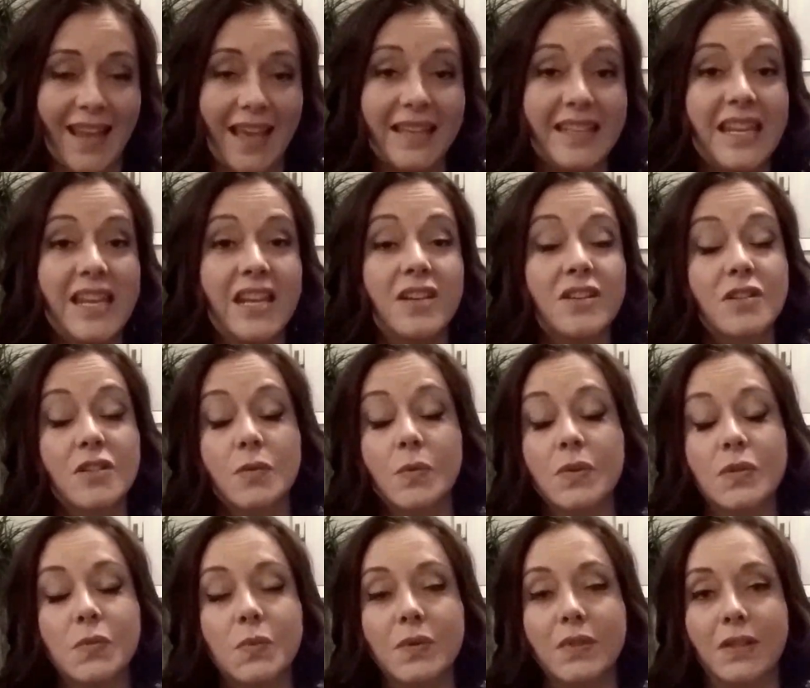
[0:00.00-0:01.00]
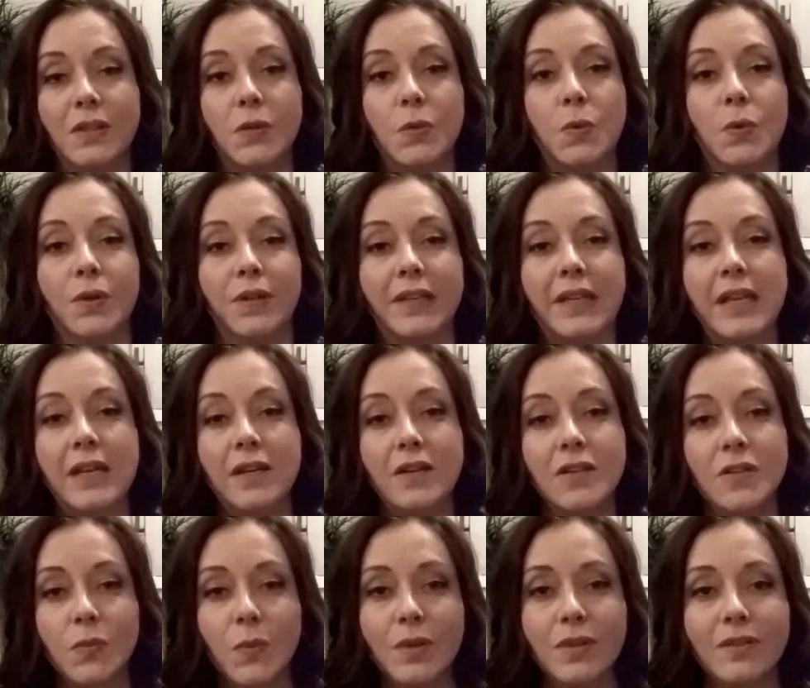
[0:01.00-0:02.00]
And here's what's really cool. And
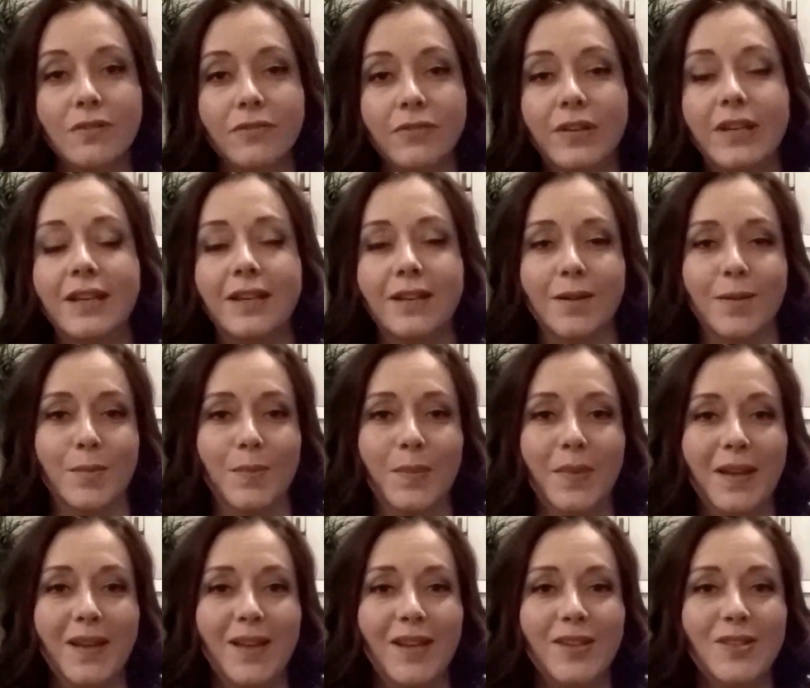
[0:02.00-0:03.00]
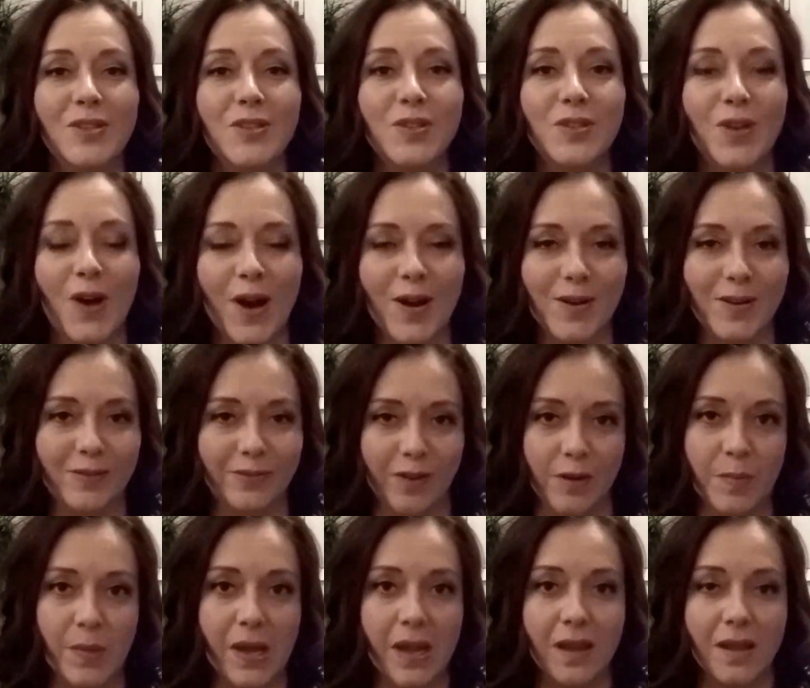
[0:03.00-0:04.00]
here's where the freedom started
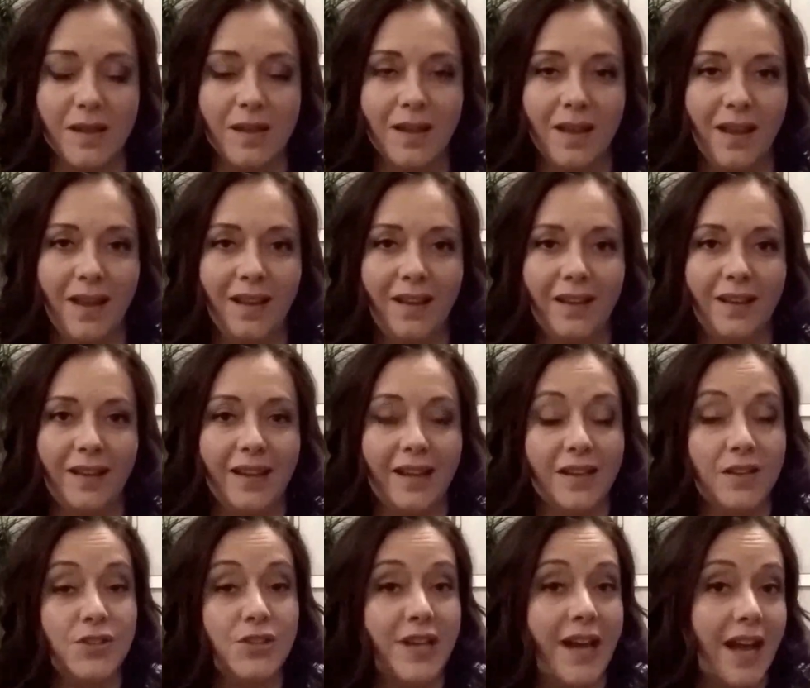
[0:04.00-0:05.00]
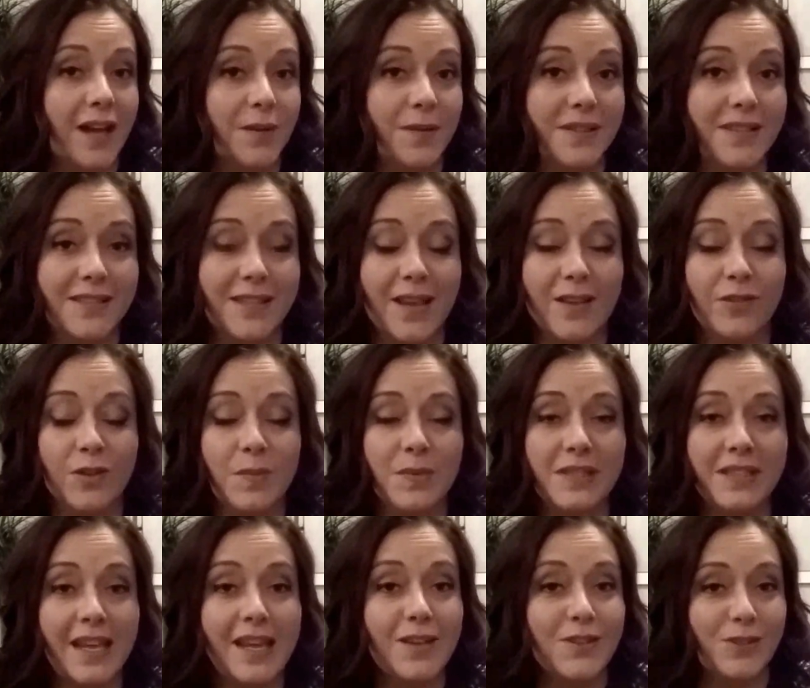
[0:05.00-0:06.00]
for me. And Jack would say from
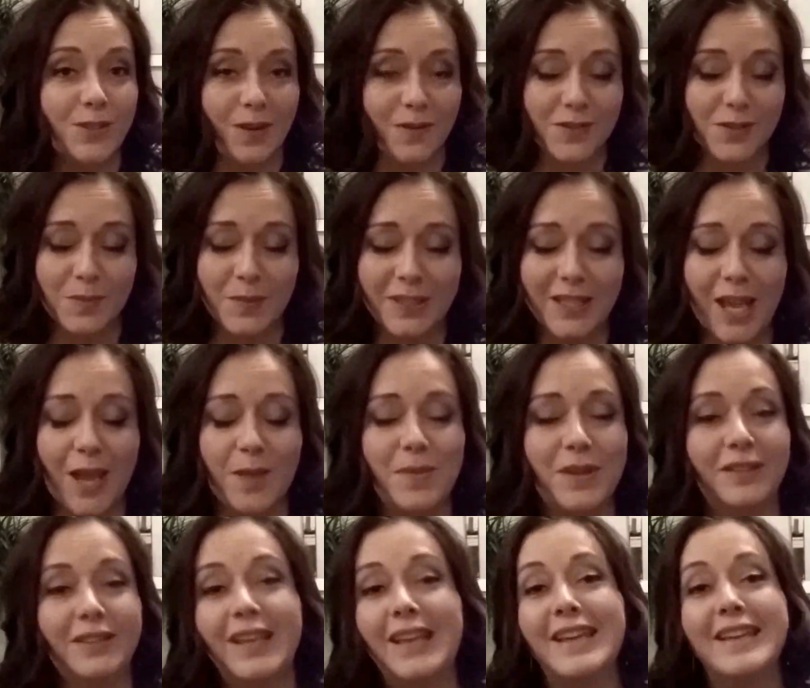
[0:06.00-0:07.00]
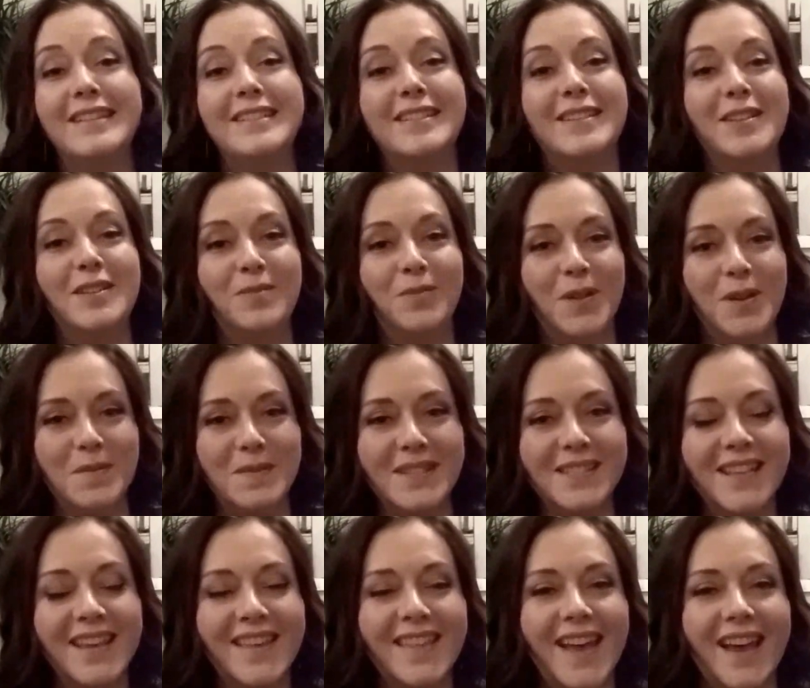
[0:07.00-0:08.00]
stage, you know, if someone came in late, we
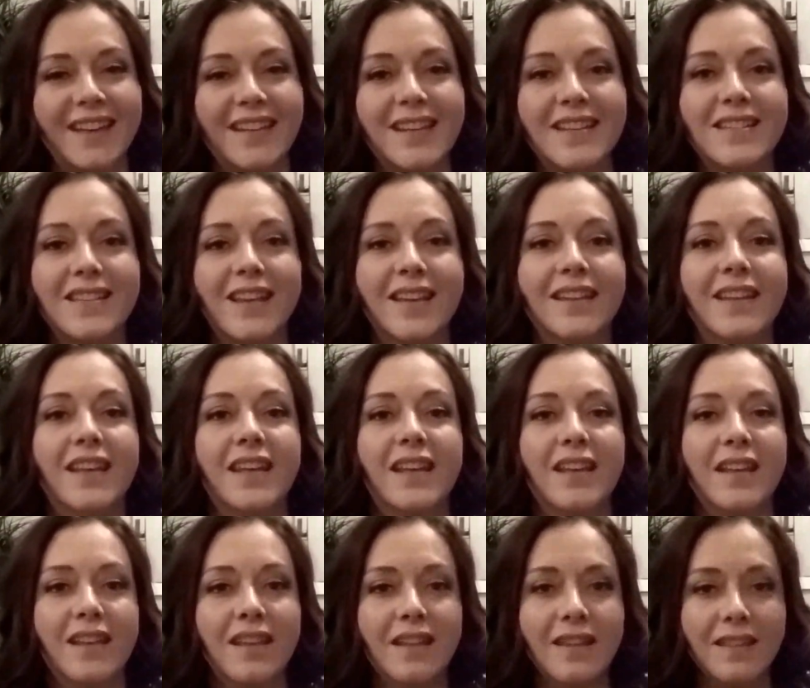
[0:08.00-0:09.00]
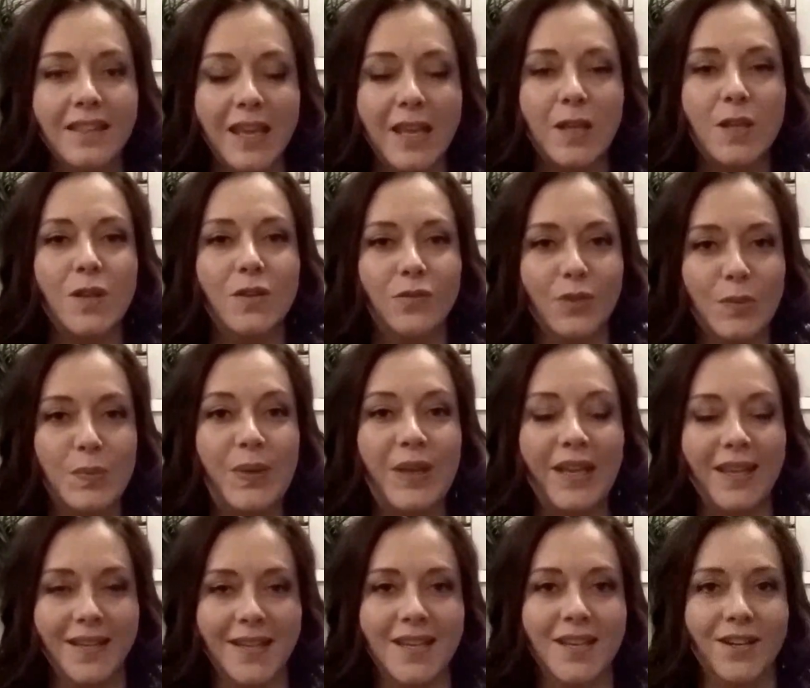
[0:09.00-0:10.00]
would say that. And he said, thank you for
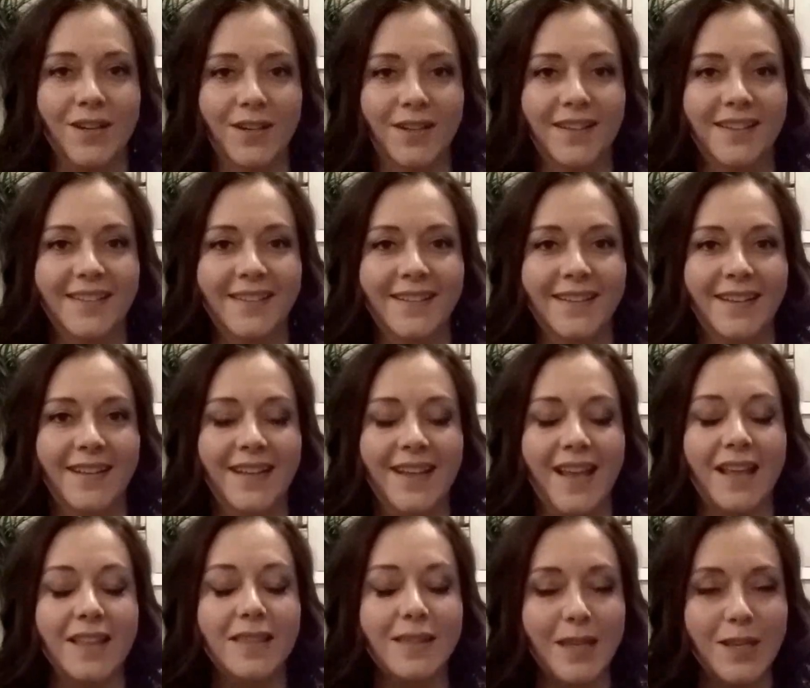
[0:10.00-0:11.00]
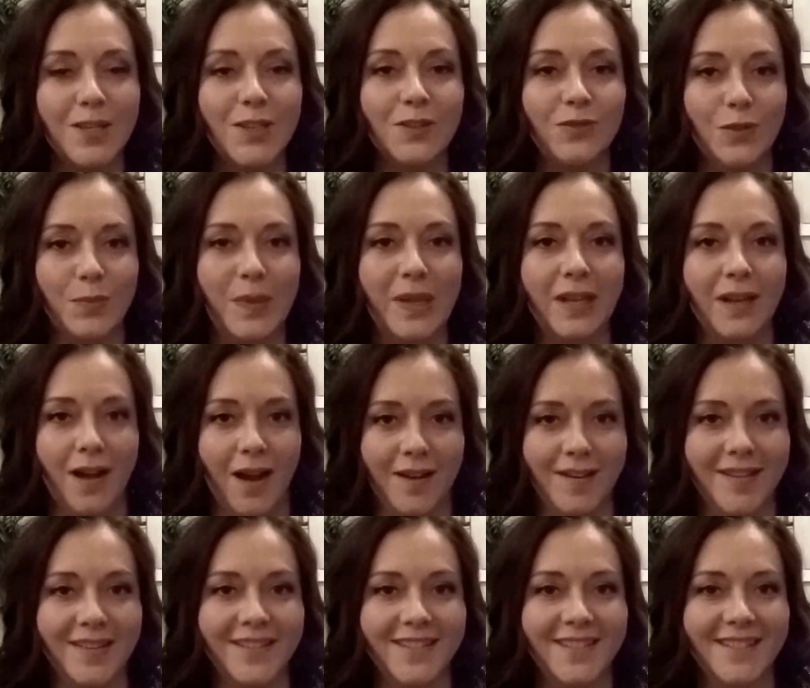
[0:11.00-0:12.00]
being here. And thank you for being
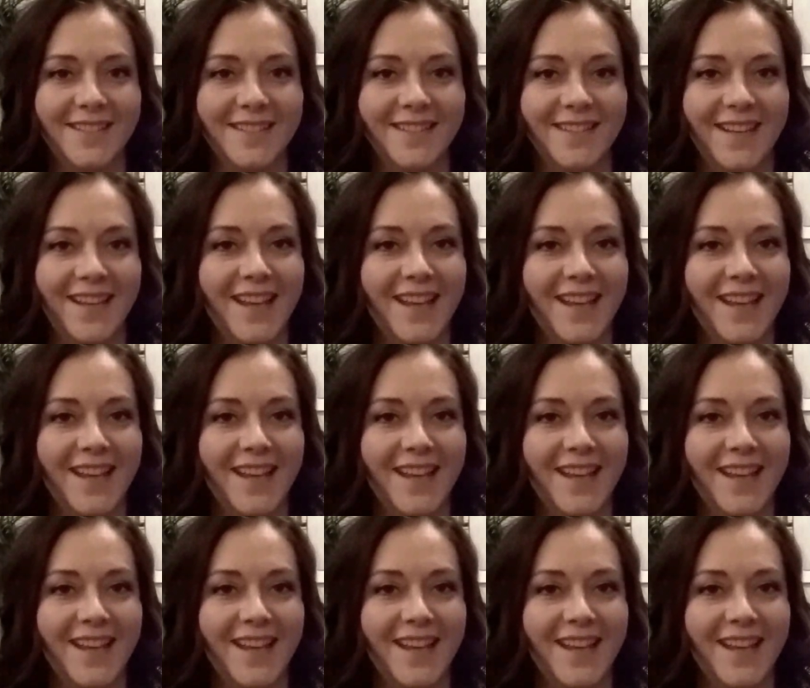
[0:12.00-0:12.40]
honest.